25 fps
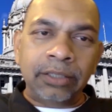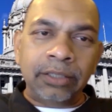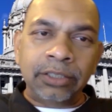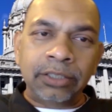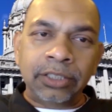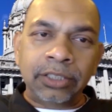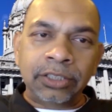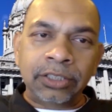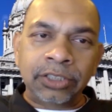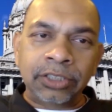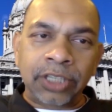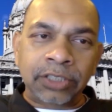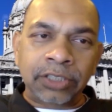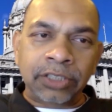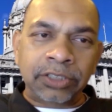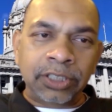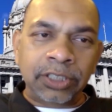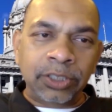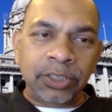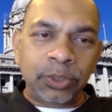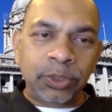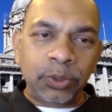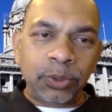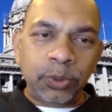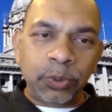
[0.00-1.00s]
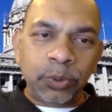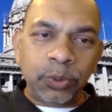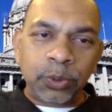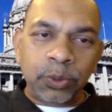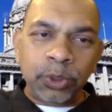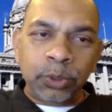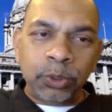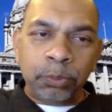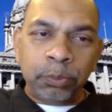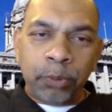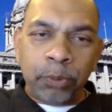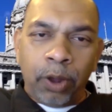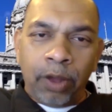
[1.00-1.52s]
Justin,
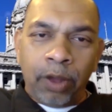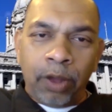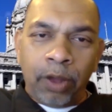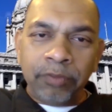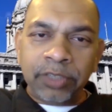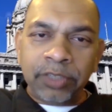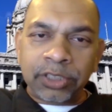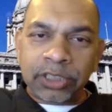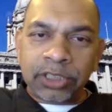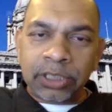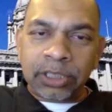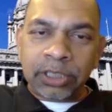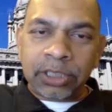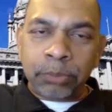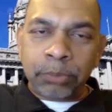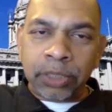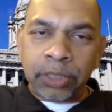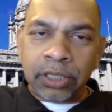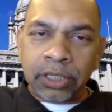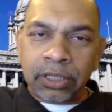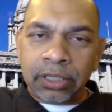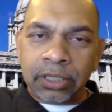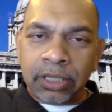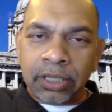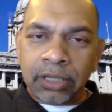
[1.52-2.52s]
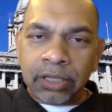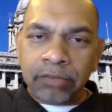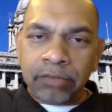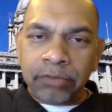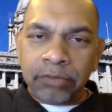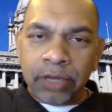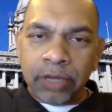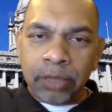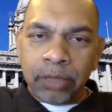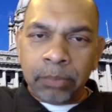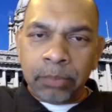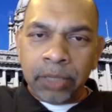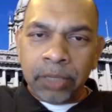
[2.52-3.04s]
you obviously bring
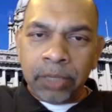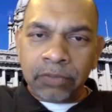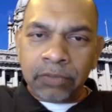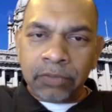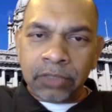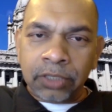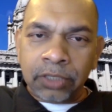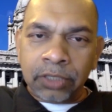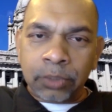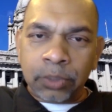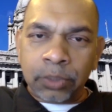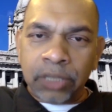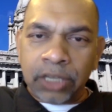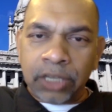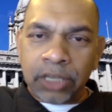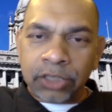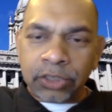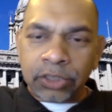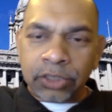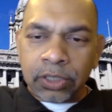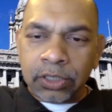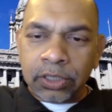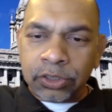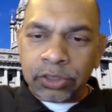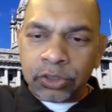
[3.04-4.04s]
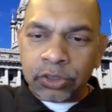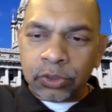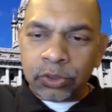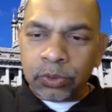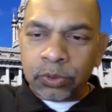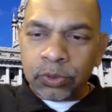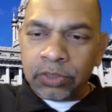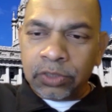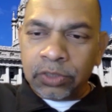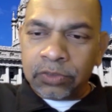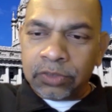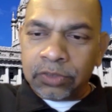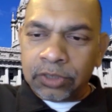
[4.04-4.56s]
amazing credentials to
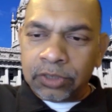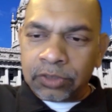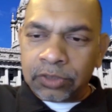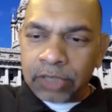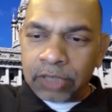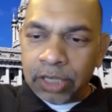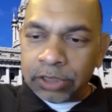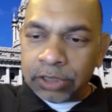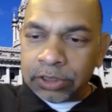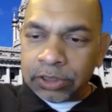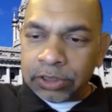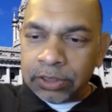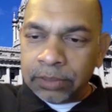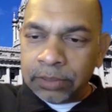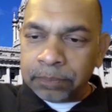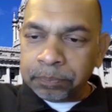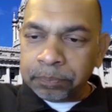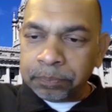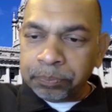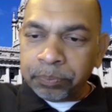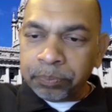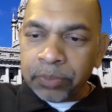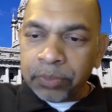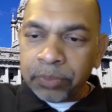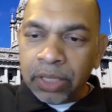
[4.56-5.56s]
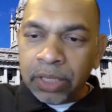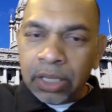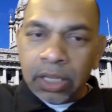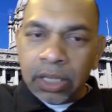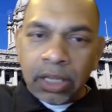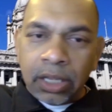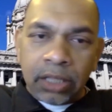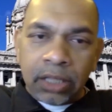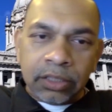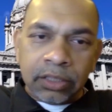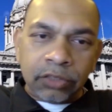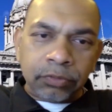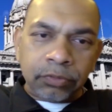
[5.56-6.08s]
this discussion.
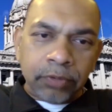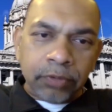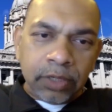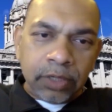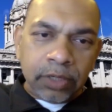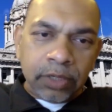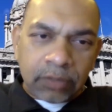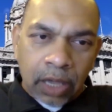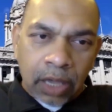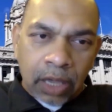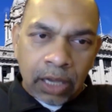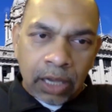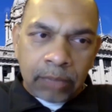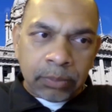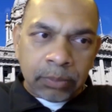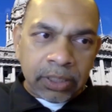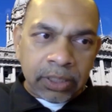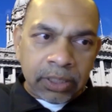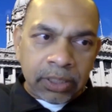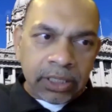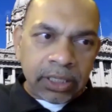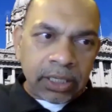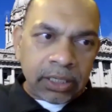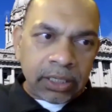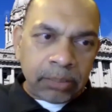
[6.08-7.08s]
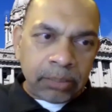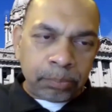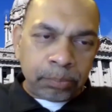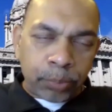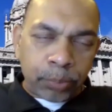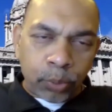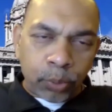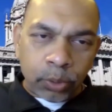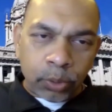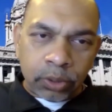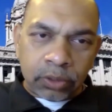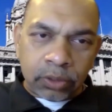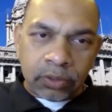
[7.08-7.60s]
This very timely and
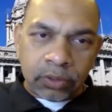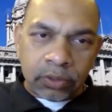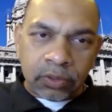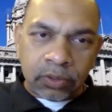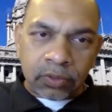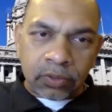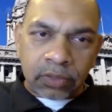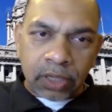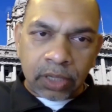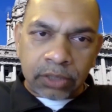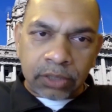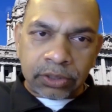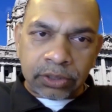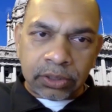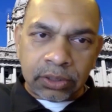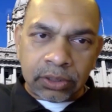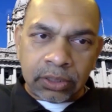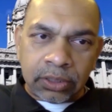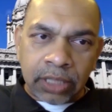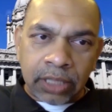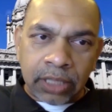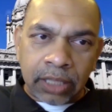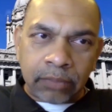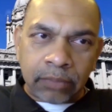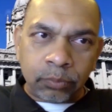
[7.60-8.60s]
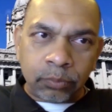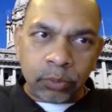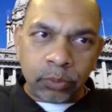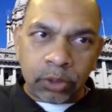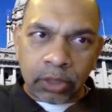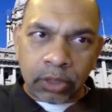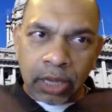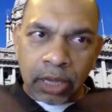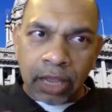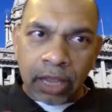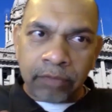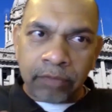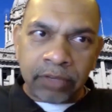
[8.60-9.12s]
important discussion that we're
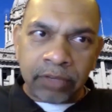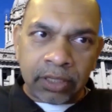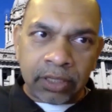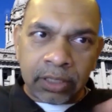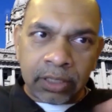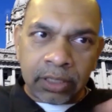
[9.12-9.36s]
having.